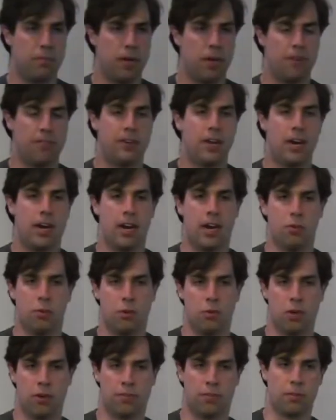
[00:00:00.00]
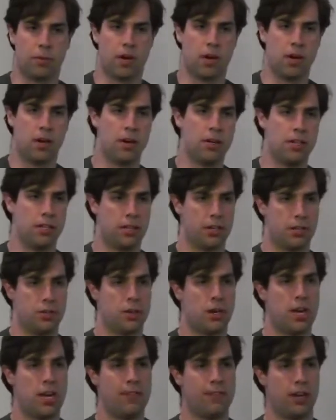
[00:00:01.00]
amount of time, we went from cars that could
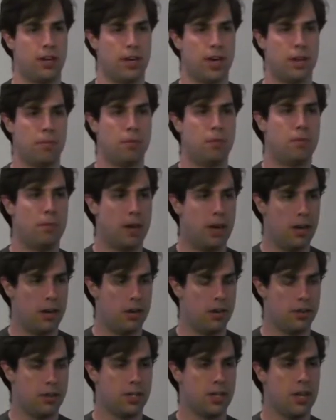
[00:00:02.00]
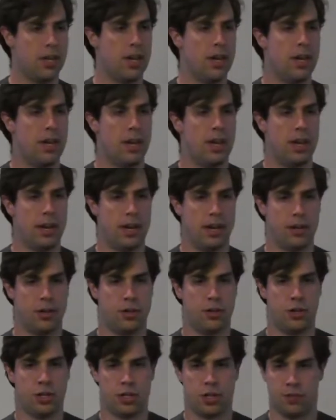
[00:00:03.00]
drive a couple miles
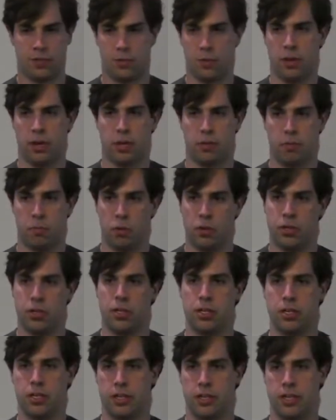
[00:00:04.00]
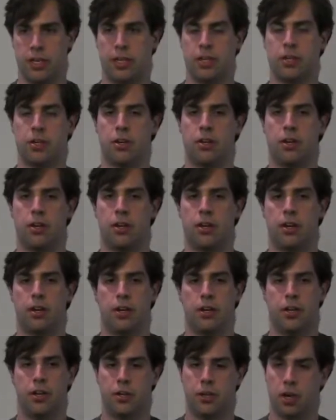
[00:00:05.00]
just avoiding bushes in the desert
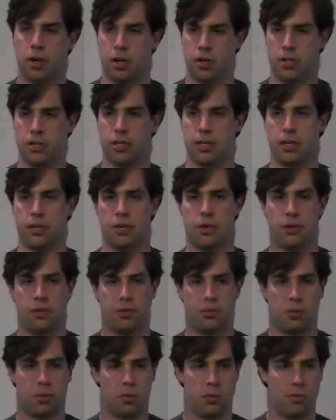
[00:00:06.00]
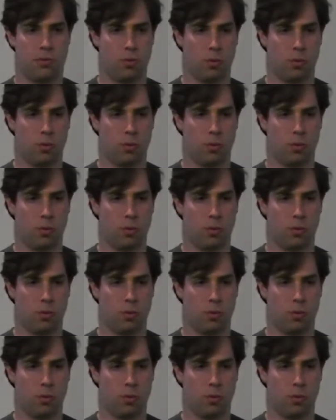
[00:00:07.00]
to cars that can go through